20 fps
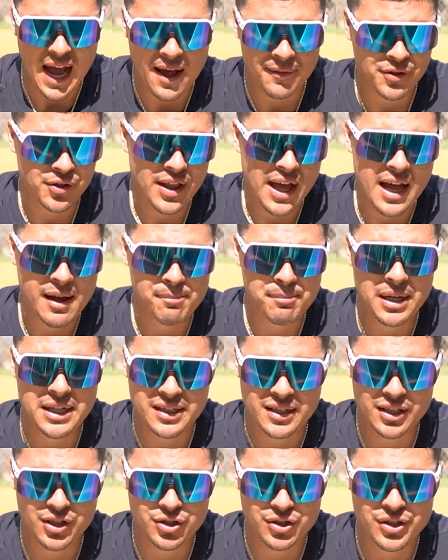after that,
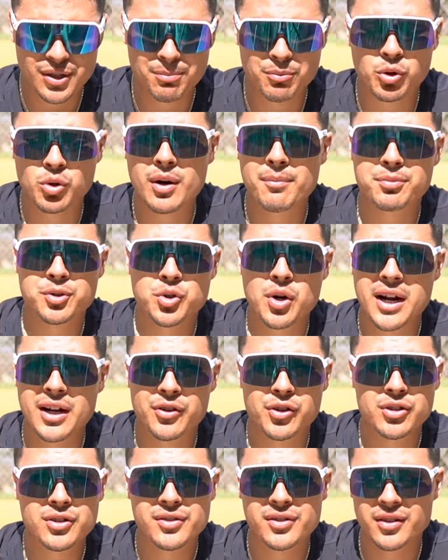basically just some grip
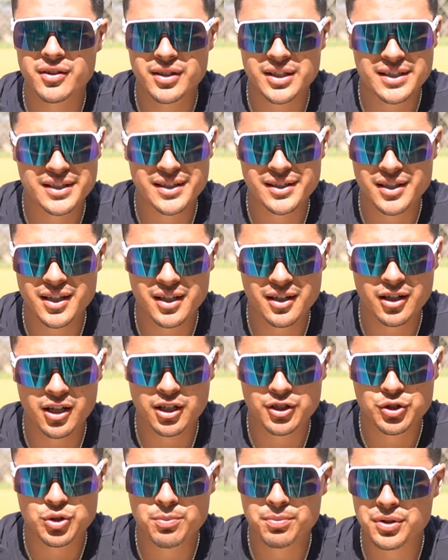strengtheners. This is a
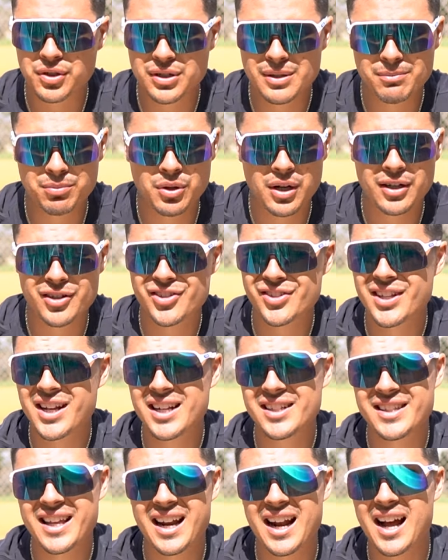super simple
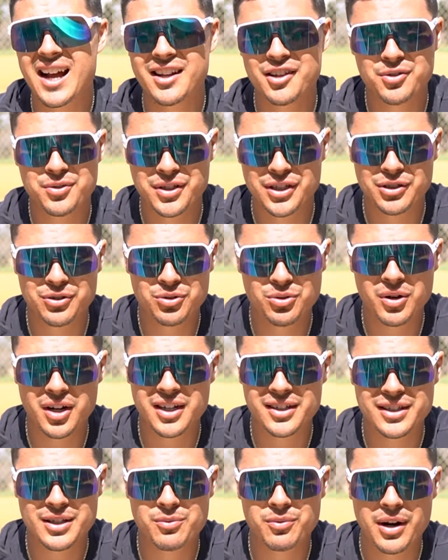exercise that I used to do,
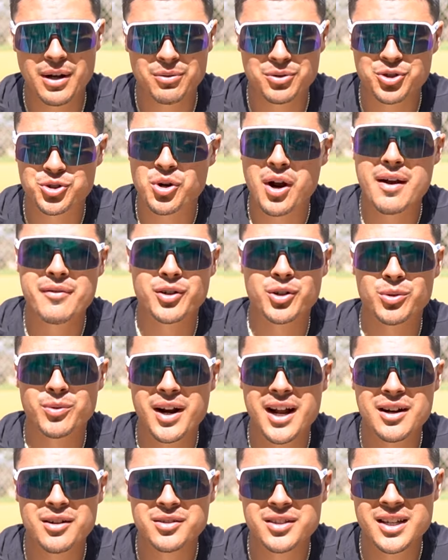honestly, when I was driving
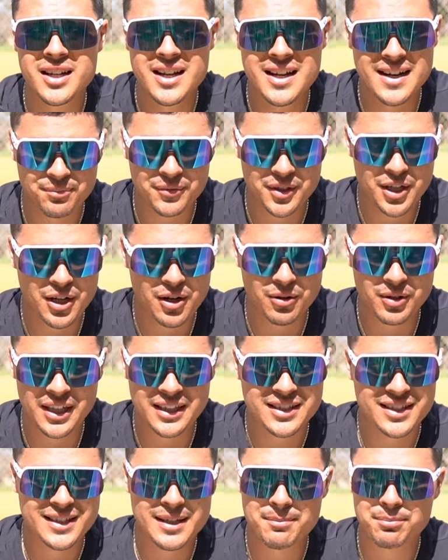around.
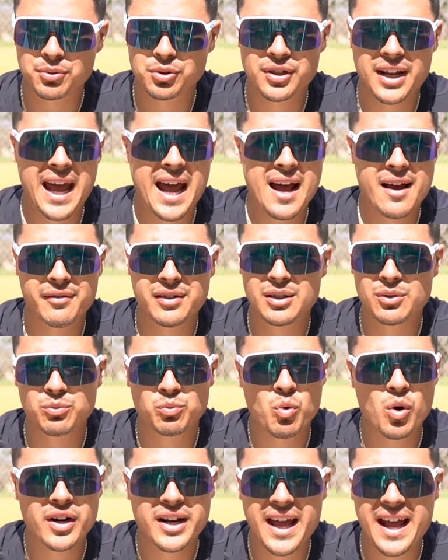It's simple to have it in
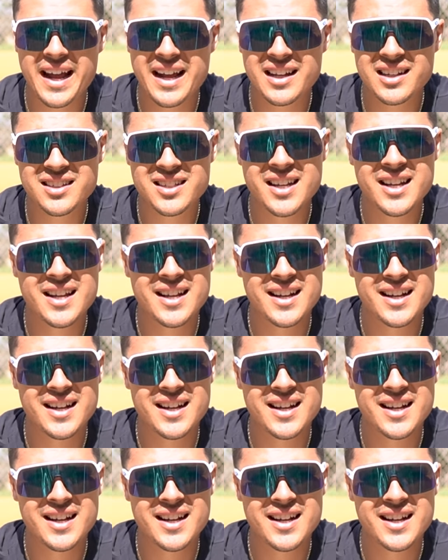one hand,